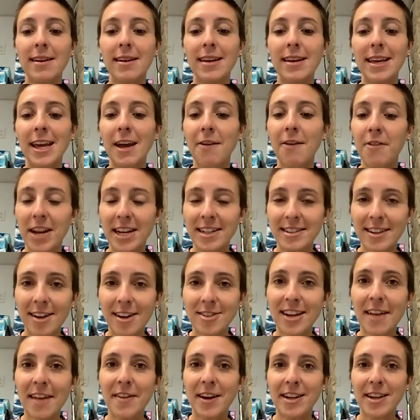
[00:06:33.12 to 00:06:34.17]
if it is
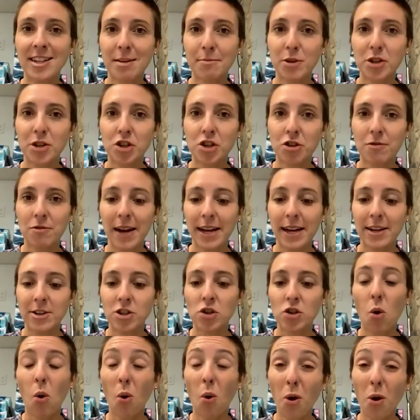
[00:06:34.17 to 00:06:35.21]
outside that temperature range
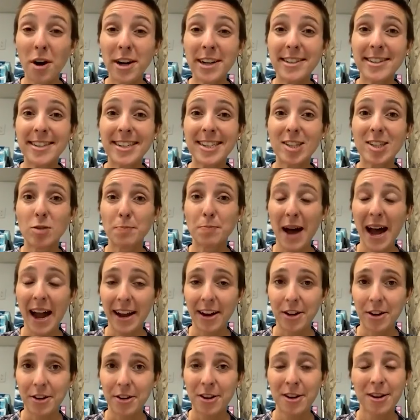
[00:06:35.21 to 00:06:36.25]
or it's
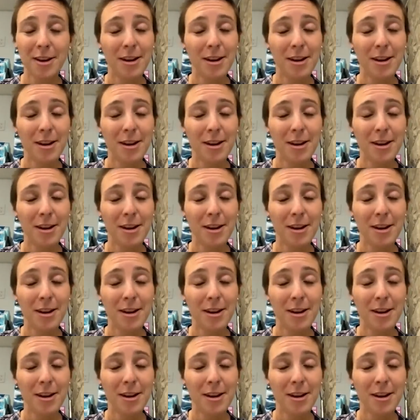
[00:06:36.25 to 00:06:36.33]
expired,